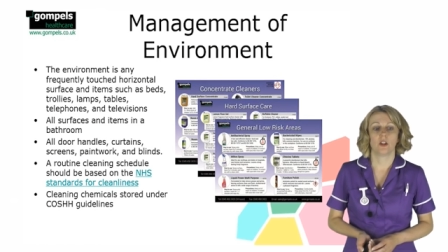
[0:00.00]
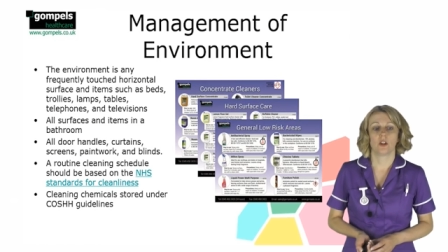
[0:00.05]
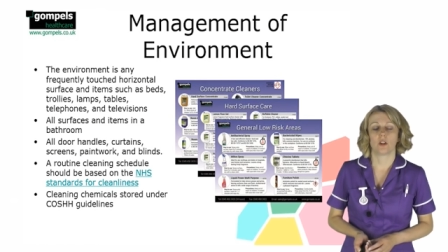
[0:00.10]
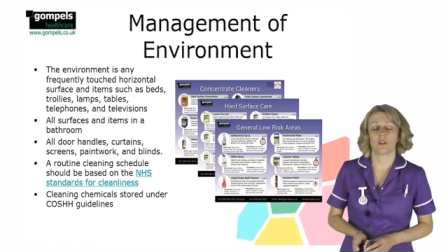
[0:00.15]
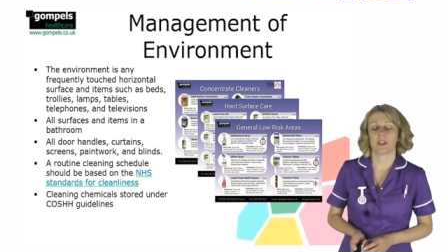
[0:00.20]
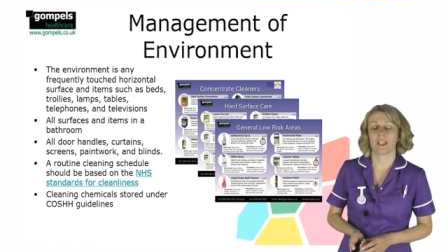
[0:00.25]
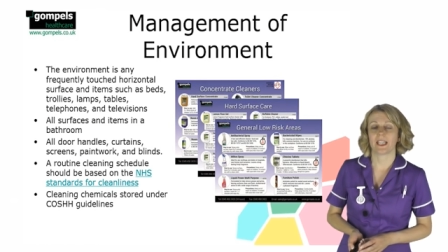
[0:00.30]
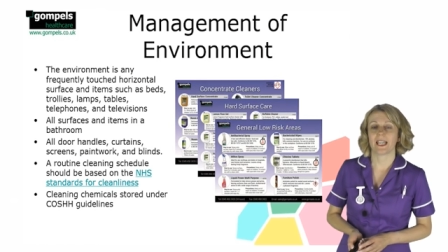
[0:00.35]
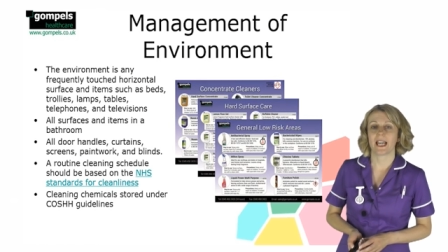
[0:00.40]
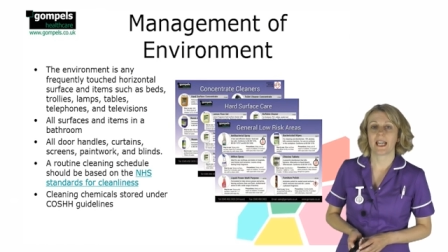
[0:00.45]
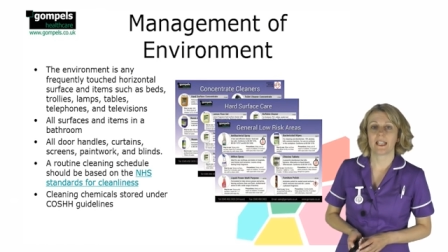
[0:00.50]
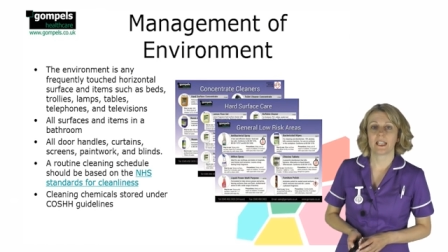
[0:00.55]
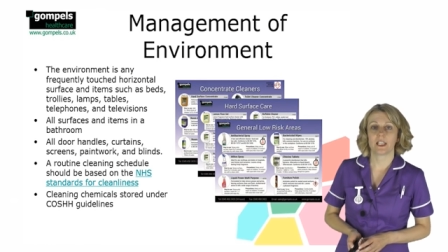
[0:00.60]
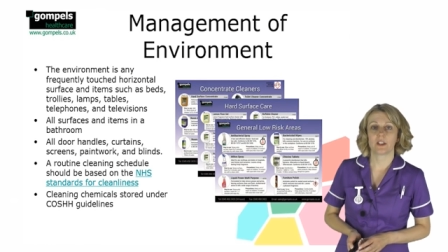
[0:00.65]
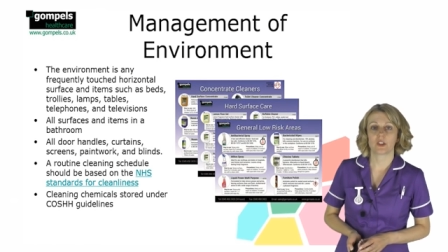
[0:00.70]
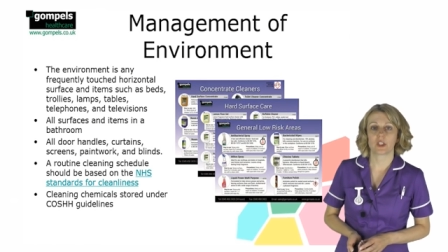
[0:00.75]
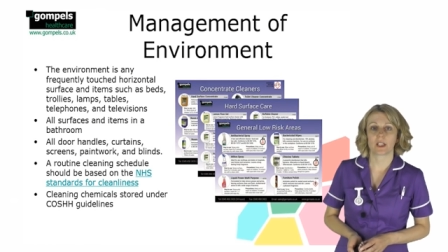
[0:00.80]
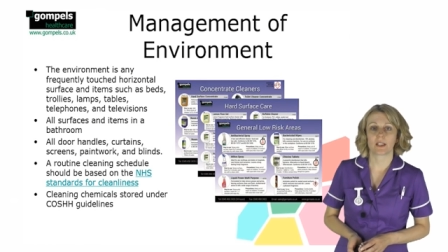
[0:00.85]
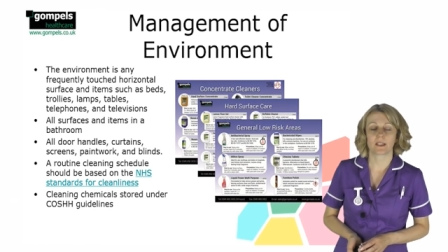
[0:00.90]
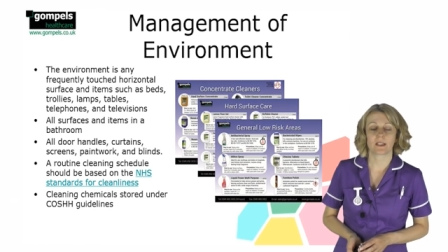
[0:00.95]
on the
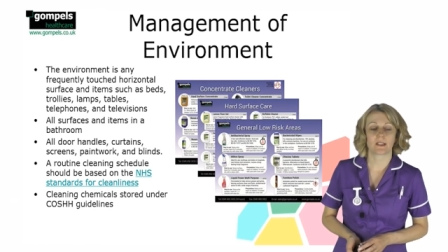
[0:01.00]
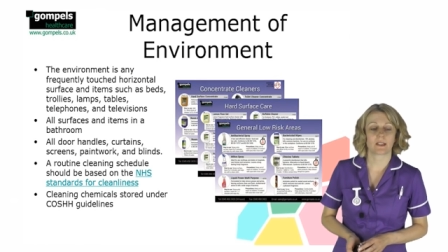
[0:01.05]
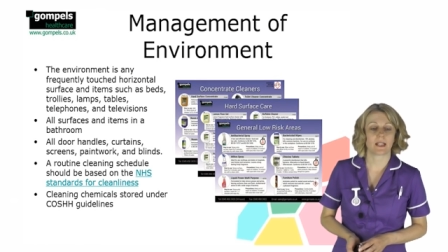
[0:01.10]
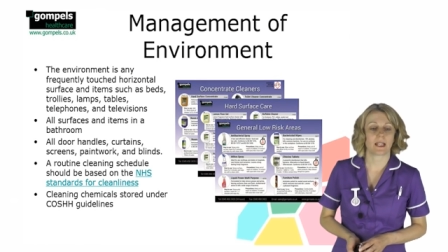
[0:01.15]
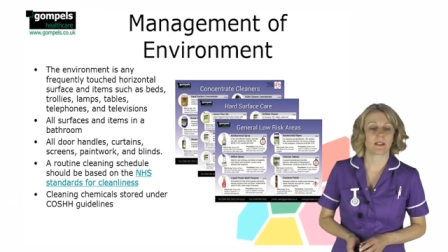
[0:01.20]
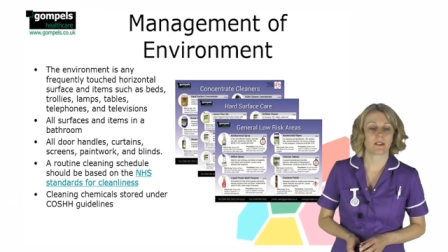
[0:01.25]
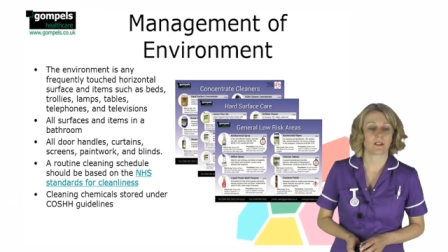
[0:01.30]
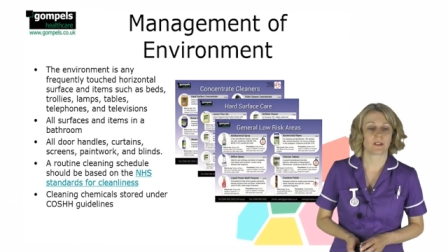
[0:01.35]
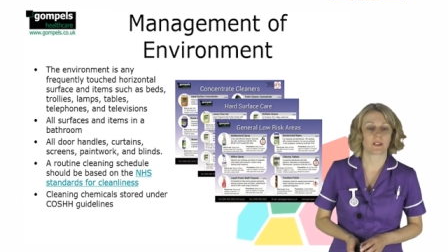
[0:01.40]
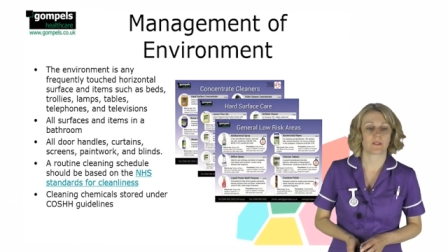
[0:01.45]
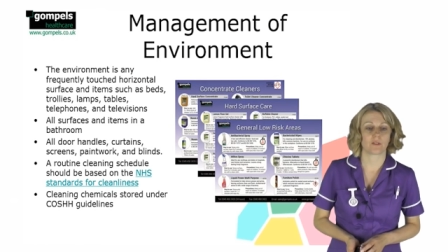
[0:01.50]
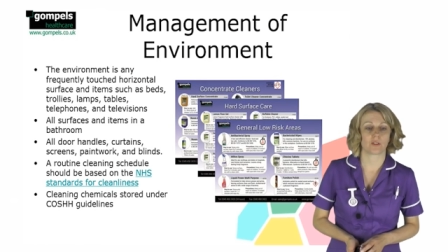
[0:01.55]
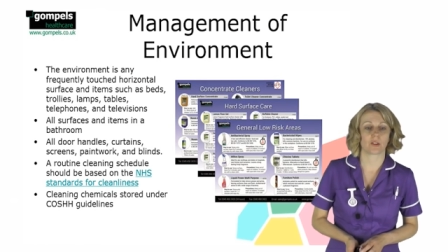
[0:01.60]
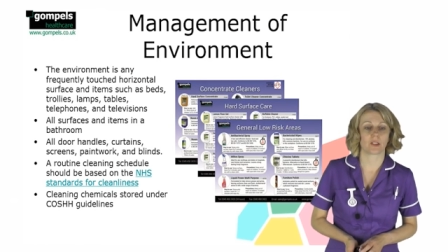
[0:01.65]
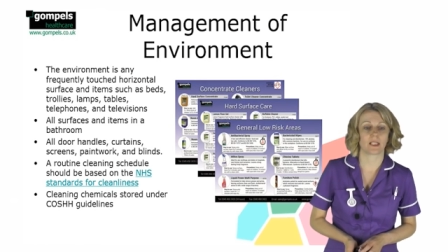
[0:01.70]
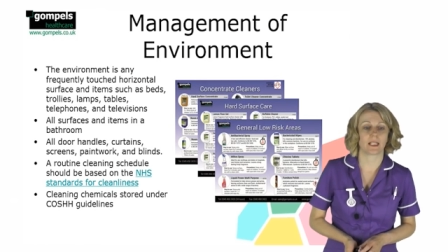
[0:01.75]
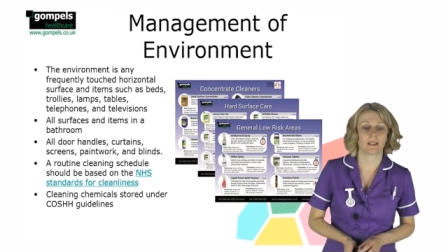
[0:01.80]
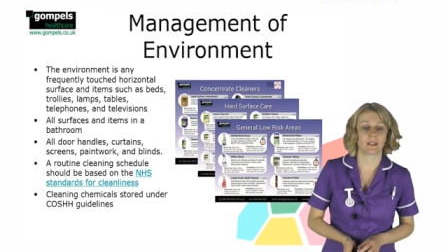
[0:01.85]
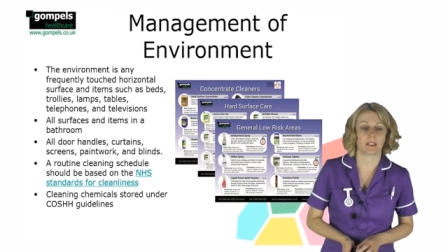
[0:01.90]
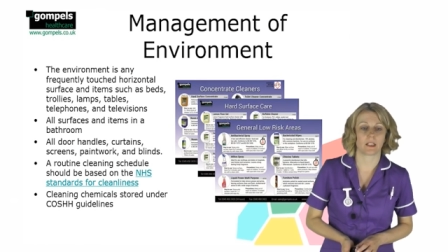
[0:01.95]
NHS standards for
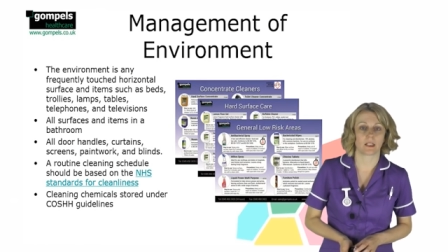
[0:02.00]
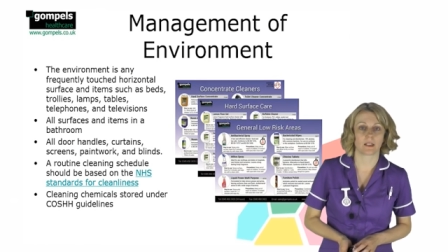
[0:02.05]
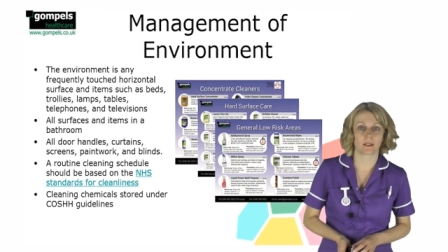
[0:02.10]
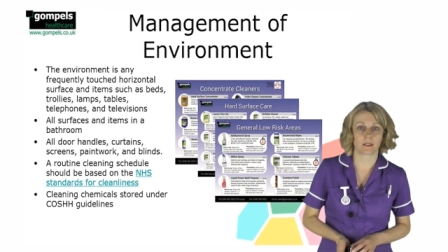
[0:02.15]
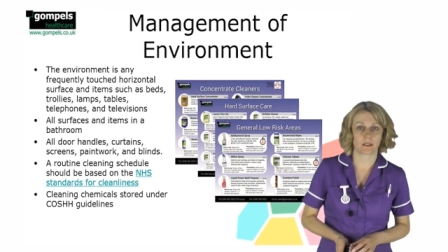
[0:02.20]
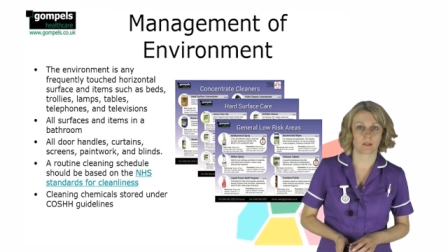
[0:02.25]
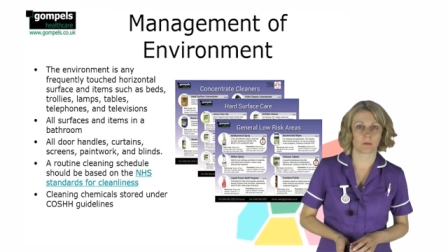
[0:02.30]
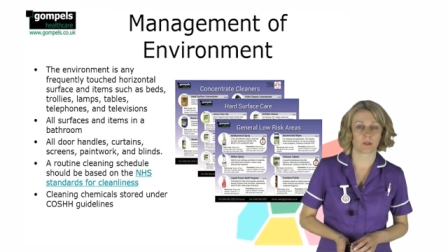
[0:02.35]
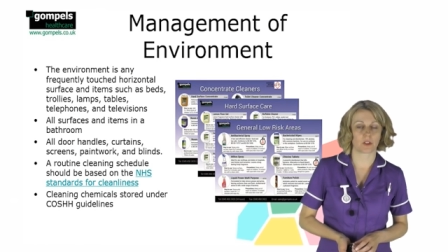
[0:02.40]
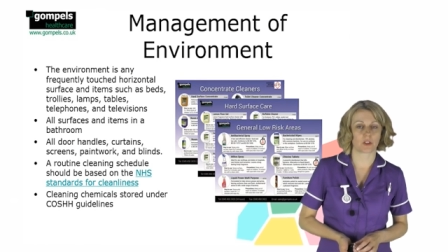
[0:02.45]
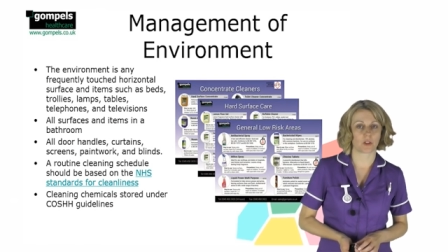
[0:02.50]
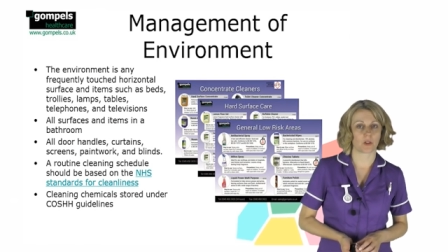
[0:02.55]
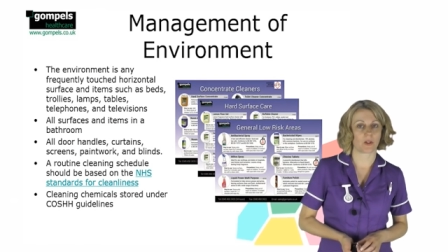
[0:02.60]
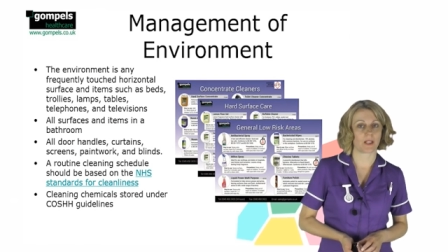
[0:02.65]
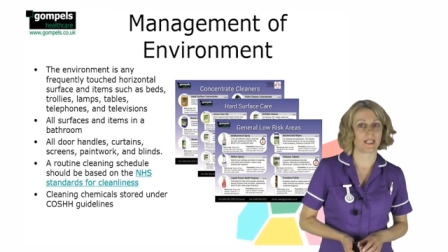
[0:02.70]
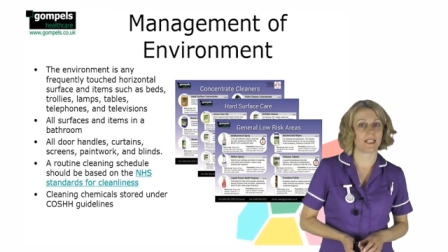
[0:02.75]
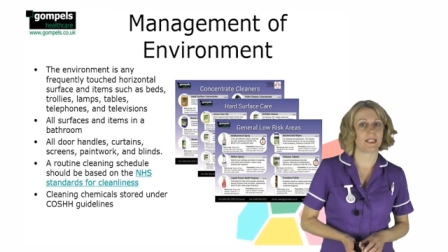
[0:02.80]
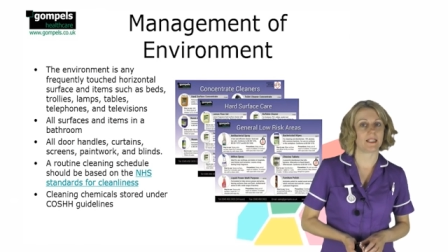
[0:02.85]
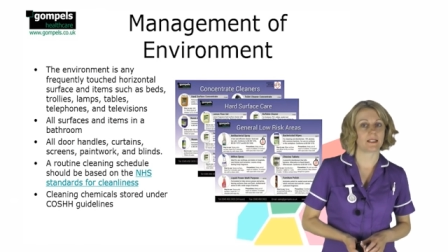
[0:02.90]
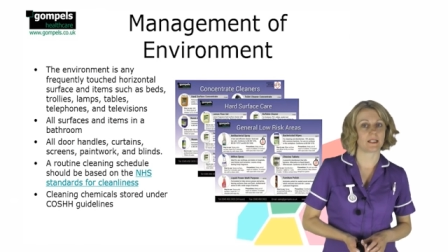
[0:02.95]
cleanliness, which are
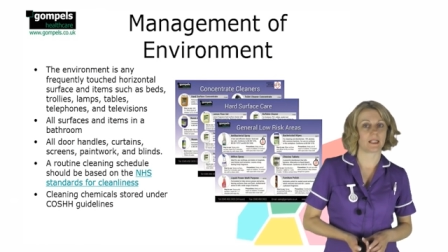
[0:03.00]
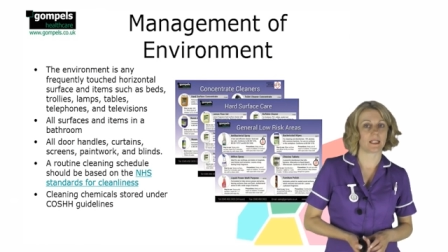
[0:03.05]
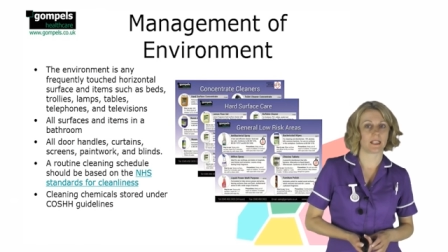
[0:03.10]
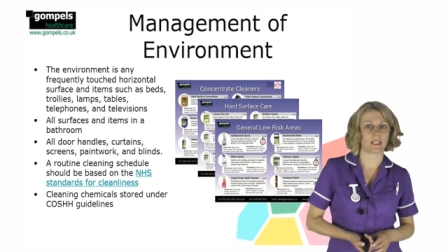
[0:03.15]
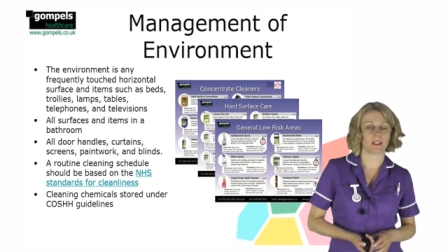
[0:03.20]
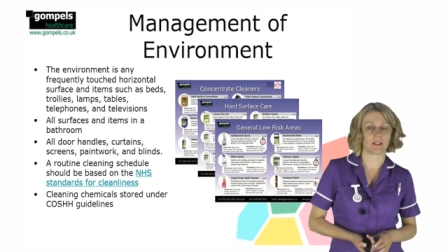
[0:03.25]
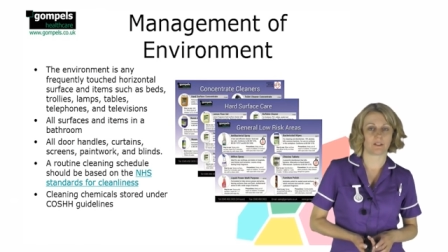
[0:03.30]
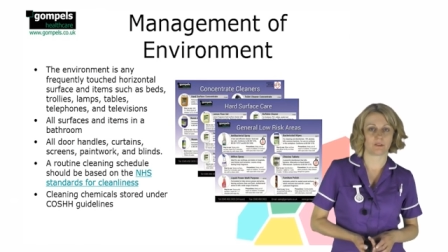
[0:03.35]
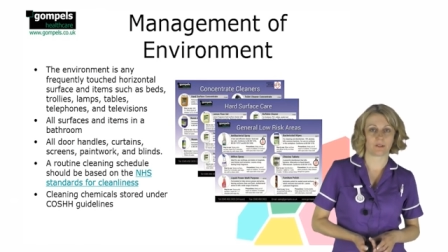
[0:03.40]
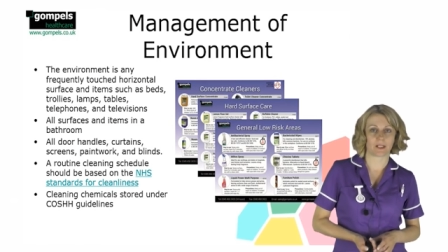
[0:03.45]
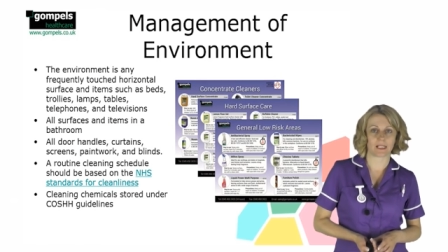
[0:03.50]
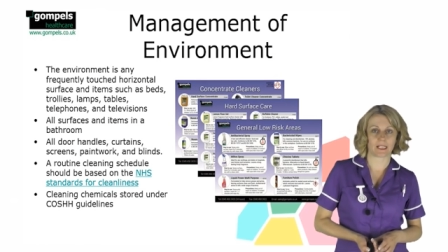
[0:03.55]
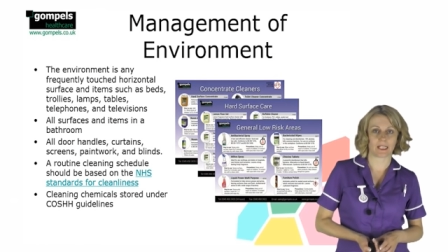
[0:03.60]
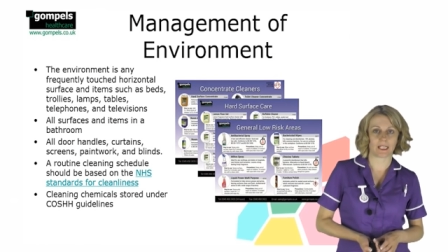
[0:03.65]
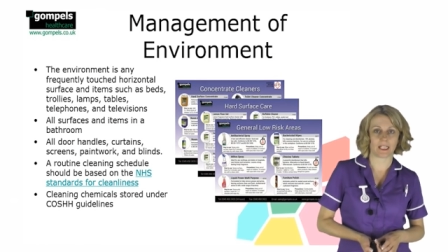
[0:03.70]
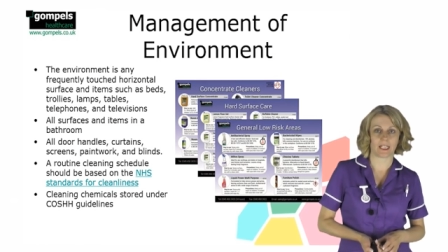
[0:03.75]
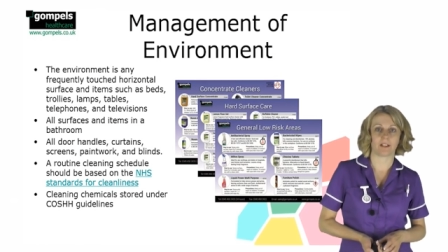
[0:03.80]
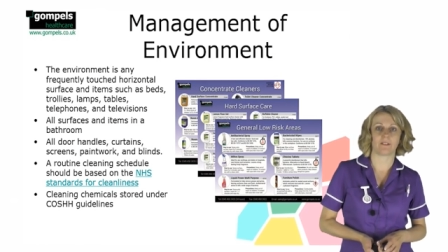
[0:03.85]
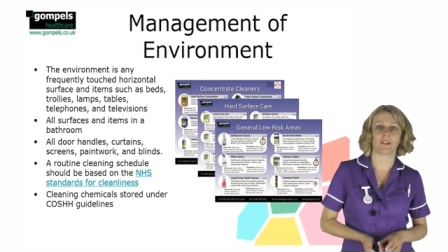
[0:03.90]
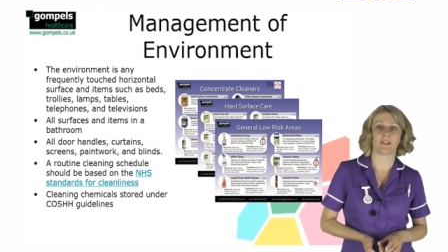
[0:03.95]
easily and readily